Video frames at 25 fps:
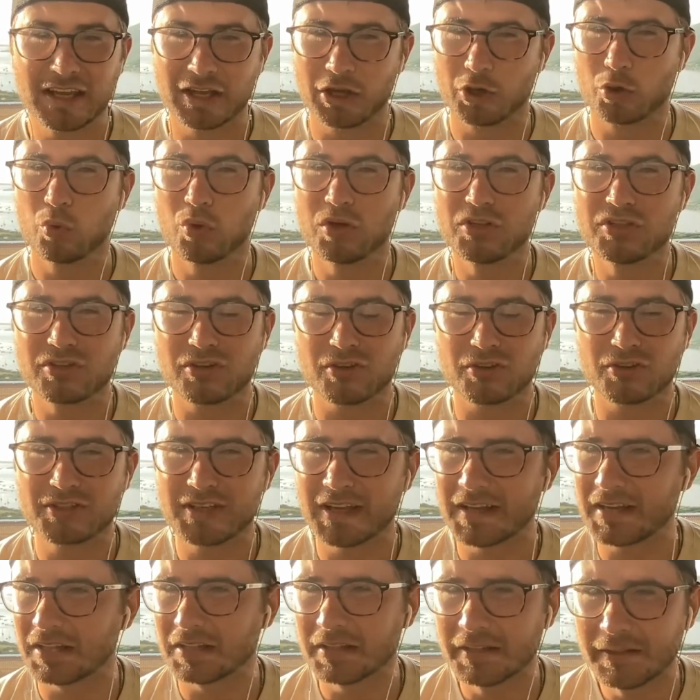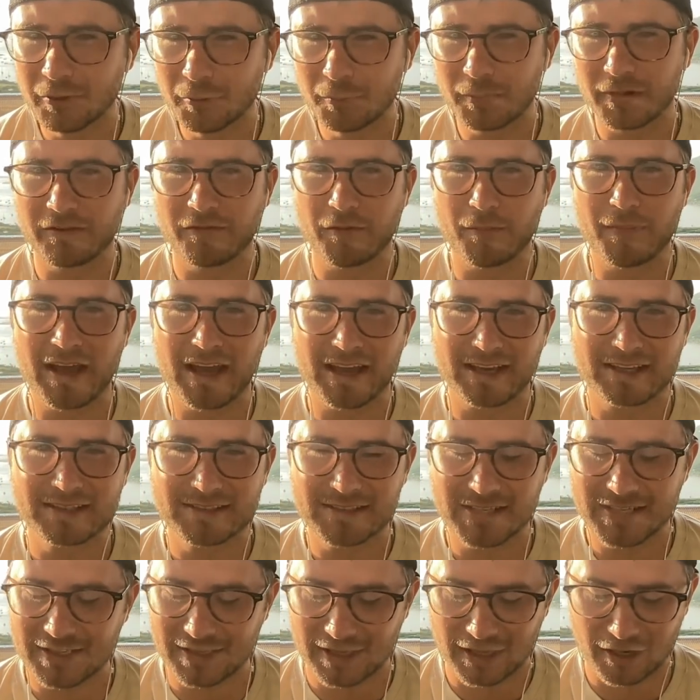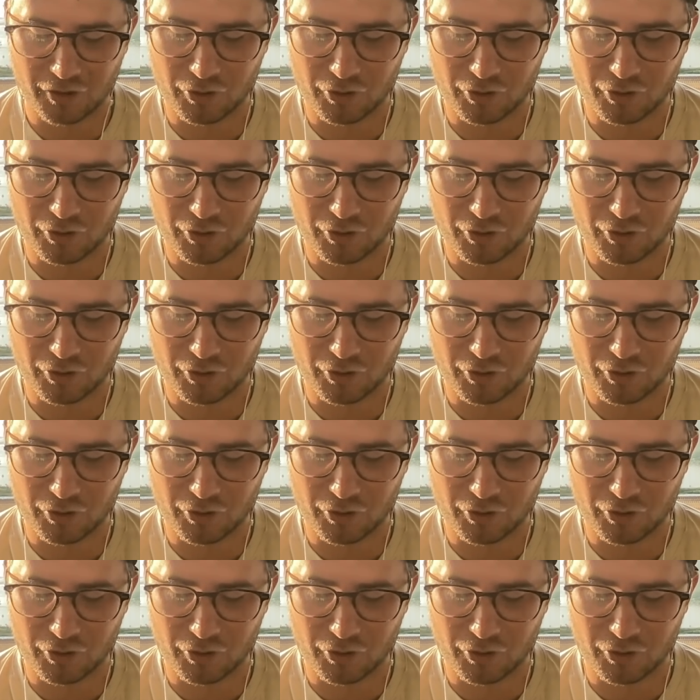Inquisitor take a little bit of a back seat.